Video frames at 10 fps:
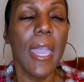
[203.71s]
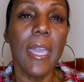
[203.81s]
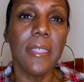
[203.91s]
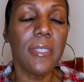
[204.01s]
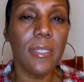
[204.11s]

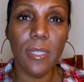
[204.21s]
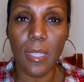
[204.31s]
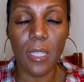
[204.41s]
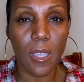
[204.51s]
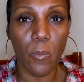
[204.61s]
And this is the
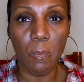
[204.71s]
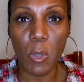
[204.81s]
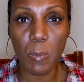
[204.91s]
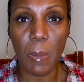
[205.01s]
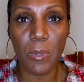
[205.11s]
thing that
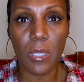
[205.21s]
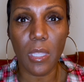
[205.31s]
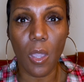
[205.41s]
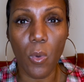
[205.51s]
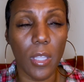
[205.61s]
most people say
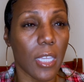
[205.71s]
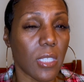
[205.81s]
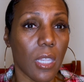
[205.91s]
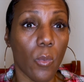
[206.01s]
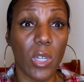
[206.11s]
they want. They
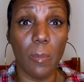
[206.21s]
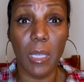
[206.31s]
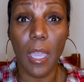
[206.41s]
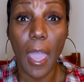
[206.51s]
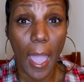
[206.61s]
say they want to
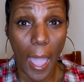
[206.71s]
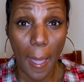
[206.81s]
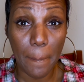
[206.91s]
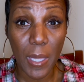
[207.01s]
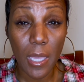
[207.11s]
be
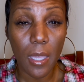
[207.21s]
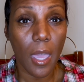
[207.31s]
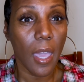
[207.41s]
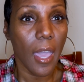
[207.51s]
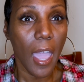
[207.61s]
happy,
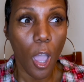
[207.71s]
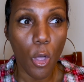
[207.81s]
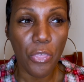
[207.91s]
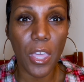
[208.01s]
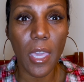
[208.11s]

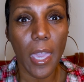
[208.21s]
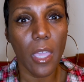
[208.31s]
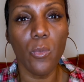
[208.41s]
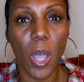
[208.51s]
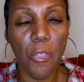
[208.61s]
healthy,
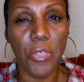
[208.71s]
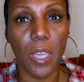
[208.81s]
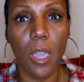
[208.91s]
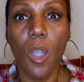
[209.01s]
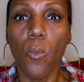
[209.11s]
and wealthy.